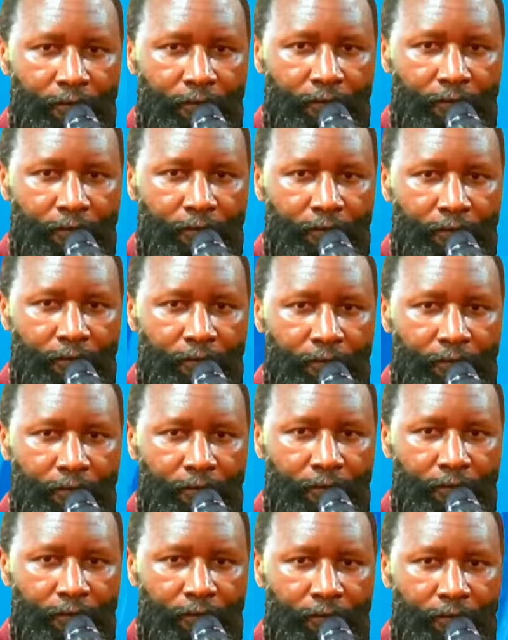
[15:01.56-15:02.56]

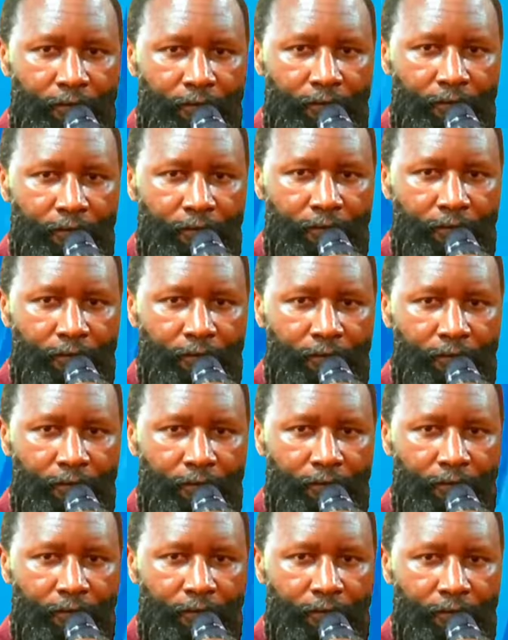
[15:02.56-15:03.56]

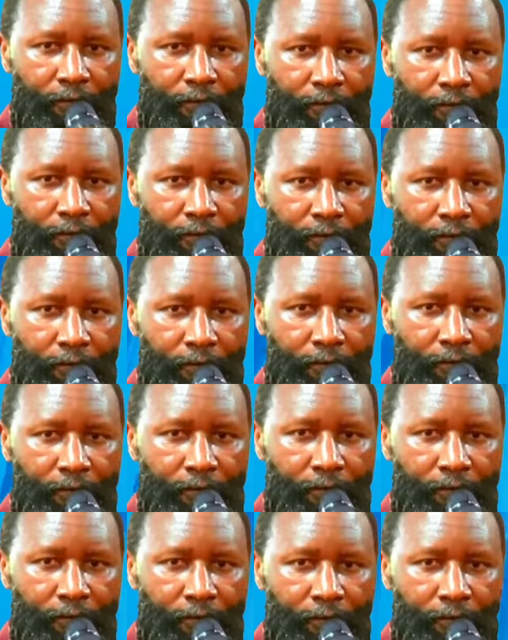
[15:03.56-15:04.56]
No one is speaking in this clip.